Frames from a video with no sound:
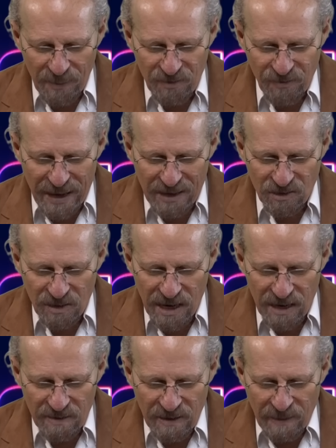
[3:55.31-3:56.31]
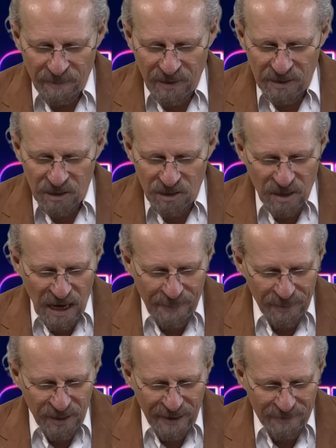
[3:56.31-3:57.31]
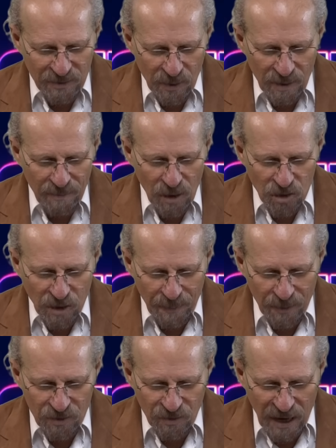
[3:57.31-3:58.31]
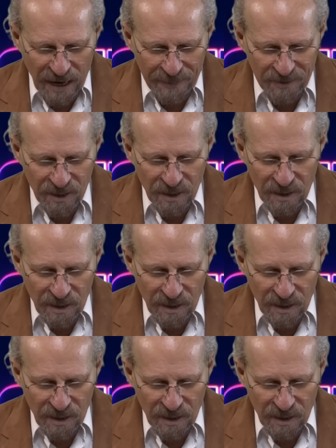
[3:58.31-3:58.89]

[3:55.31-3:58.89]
I was fascinated that this guy believes there are multiple tribes.